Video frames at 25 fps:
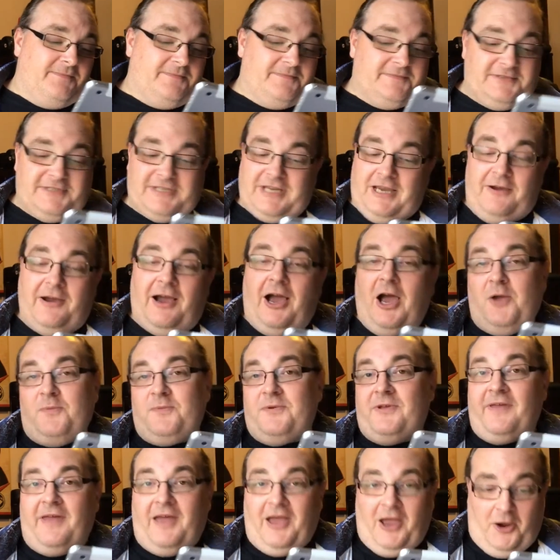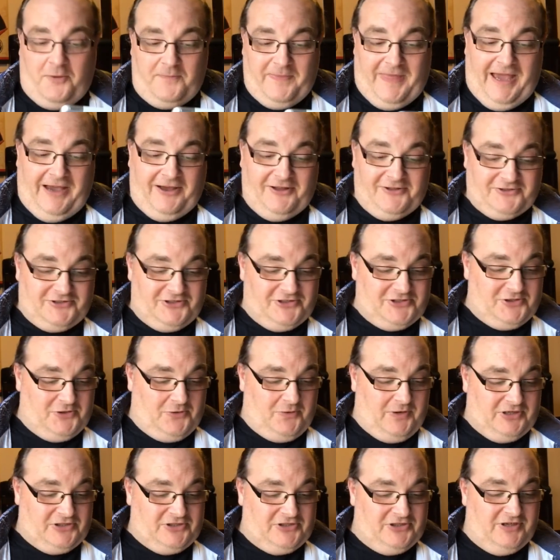So I hope that answers the
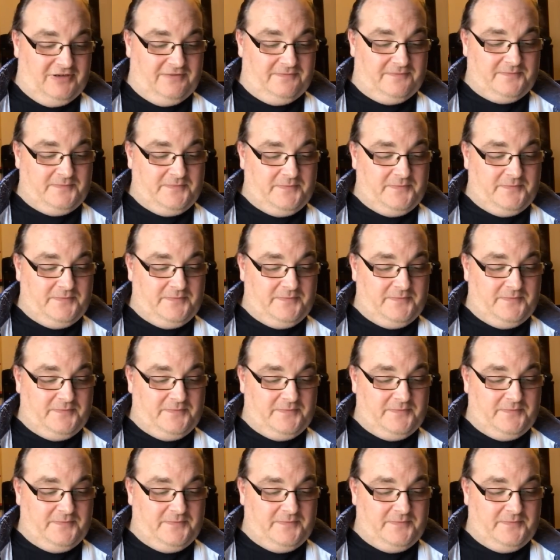question.